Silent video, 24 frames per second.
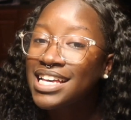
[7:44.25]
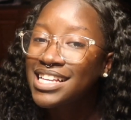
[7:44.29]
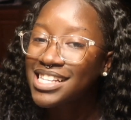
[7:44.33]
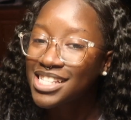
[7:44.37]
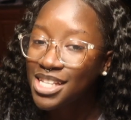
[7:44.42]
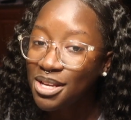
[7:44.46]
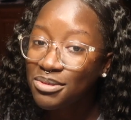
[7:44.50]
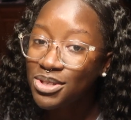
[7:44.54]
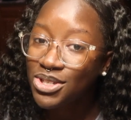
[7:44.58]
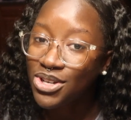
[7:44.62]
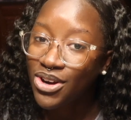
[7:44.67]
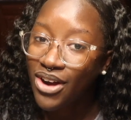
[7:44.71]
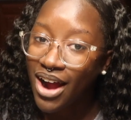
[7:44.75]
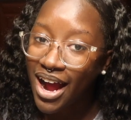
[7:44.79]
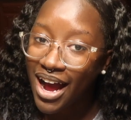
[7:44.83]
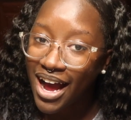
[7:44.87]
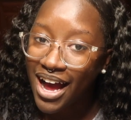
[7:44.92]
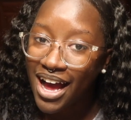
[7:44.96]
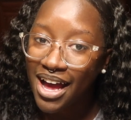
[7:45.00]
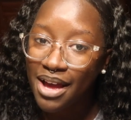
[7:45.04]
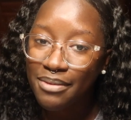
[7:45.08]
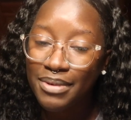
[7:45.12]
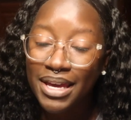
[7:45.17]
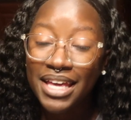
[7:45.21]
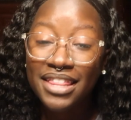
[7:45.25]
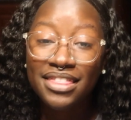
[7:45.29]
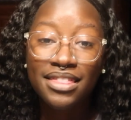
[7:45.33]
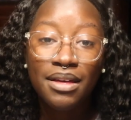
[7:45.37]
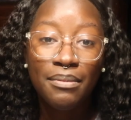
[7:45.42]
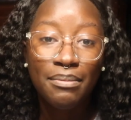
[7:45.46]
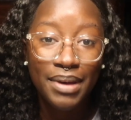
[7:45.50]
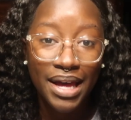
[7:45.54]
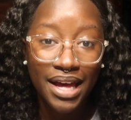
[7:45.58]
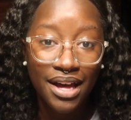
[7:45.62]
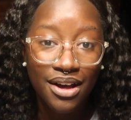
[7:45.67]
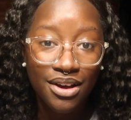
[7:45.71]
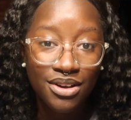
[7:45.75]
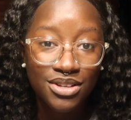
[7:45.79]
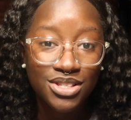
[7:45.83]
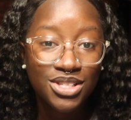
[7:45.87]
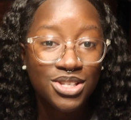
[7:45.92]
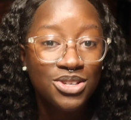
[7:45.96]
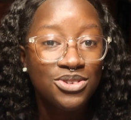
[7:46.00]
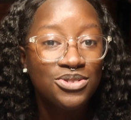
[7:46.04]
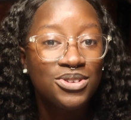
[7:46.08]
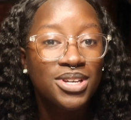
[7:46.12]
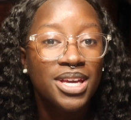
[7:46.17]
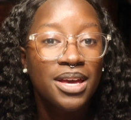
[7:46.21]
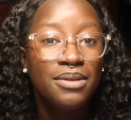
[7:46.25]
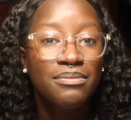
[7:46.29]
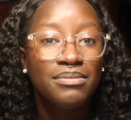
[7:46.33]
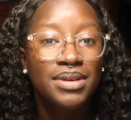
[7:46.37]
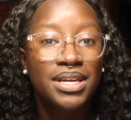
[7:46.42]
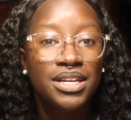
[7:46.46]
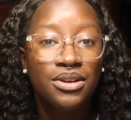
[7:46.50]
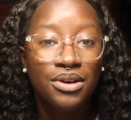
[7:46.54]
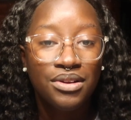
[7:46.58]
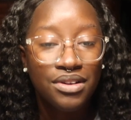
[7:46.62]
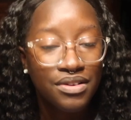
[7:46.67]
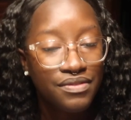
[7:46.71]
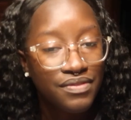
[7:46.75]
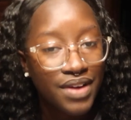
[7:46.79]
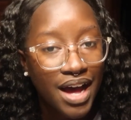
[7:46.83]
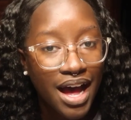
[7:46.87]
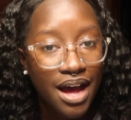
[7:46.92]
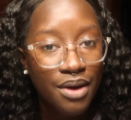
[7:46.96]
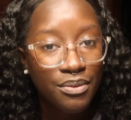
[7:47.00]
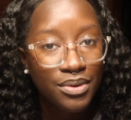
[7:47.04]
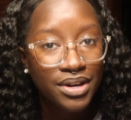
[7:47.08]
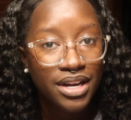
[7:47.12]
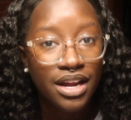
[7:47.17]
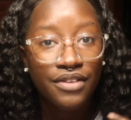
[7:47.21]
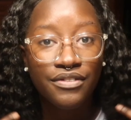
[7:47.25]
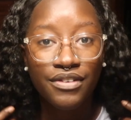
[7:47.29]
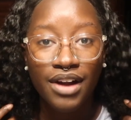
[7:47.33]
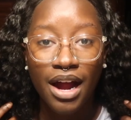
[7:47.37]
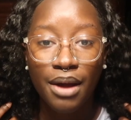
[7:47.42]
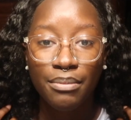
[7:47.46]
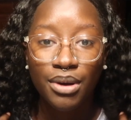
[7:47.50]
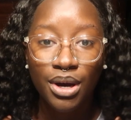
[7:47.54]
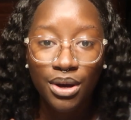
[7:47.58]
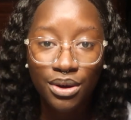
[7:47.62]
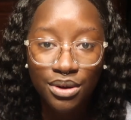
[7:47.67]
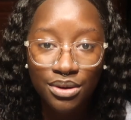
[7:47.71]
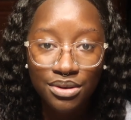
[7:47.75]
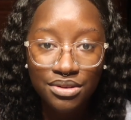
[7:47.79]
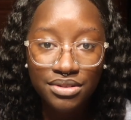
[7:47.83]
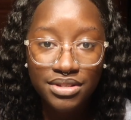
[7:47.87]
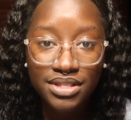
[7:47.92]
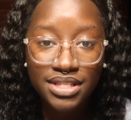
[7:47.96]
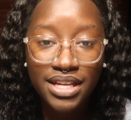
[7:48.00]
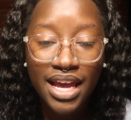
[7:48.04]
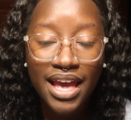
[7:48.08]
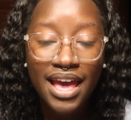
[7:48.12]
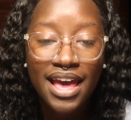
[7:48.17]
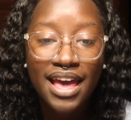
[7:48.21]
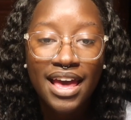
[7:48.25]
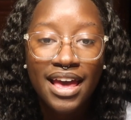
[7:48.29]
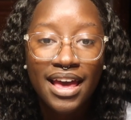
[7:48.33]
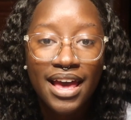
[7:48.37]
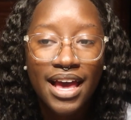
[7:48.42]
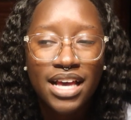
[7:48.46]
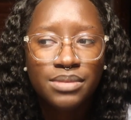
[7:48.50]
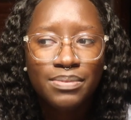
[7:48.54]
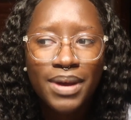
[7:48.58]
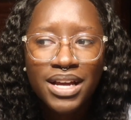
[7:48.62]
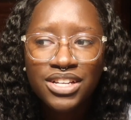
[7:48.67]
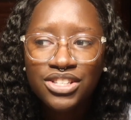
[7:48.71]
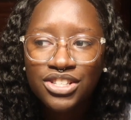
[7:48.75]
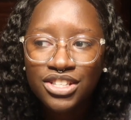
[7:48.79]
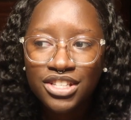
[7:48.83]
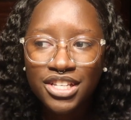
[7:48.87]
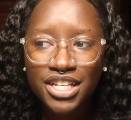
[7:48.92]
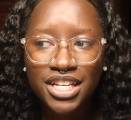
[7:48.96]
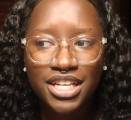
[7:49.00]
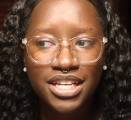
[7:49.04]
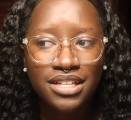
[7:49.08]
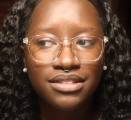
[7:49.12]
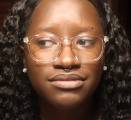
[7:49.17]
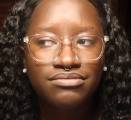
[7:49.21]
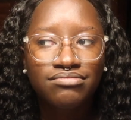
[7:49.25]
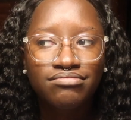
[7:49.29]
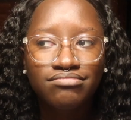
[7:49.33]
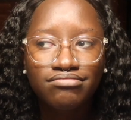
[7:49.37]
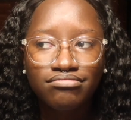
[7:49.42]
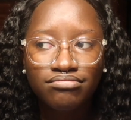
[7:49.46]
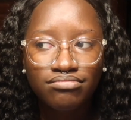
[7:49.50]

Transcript: Subscribe, hit the bell so you can be notified whenever I post. Especially